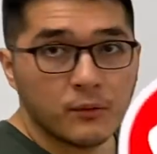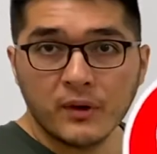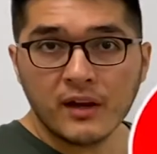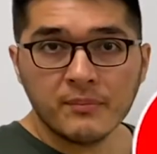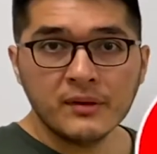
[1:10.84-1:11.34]

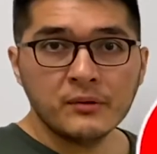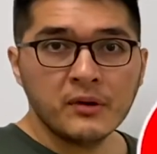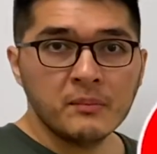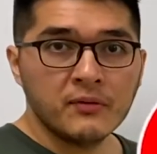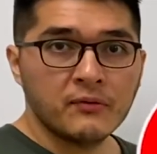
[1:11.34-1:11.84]
we have been
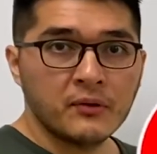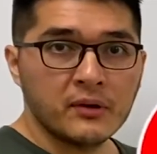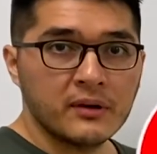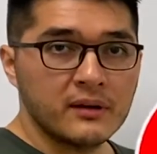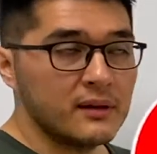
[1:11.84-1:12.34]
doing
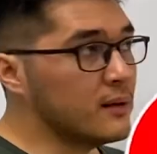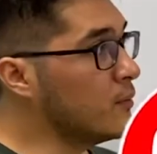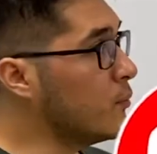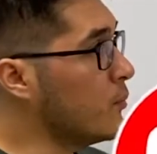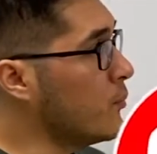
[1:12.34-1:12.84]
before,
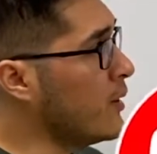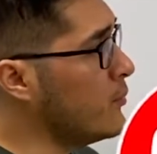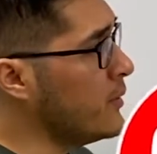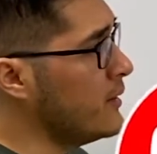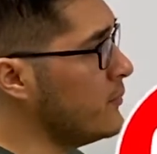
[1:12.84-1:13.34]

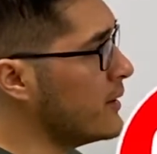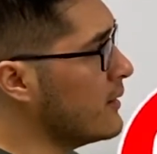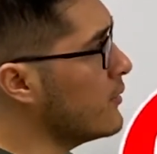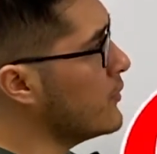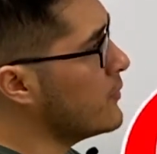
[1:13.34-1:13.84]
one way we
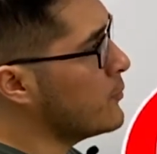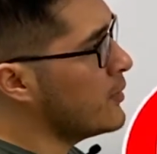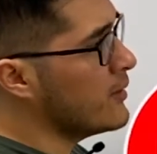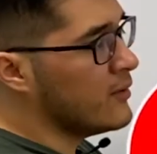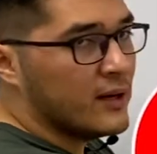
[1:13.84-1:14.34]
can go from
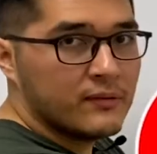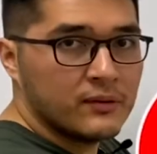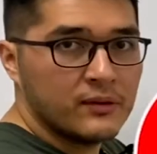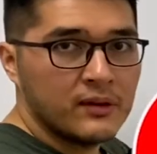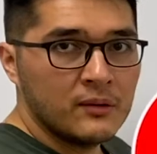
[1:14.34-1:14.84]
one graph
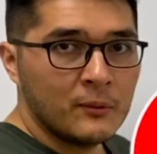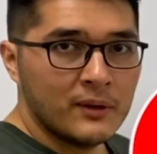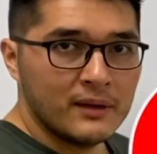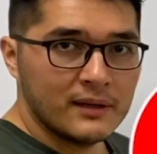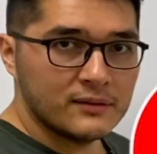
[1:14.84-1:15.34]
to the other
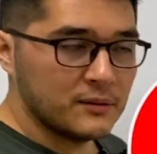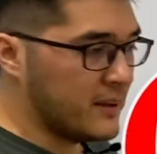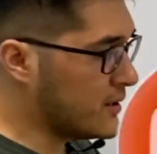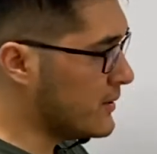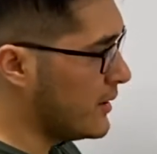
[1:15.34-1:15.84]
one is to
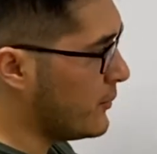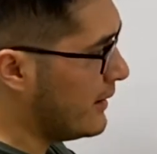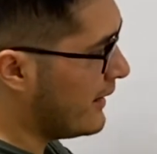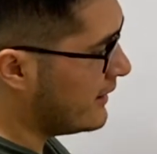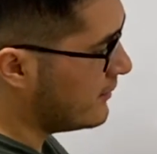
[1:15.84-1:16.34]
make sure that we
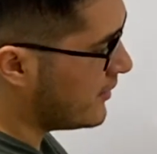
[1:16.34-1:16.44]
line them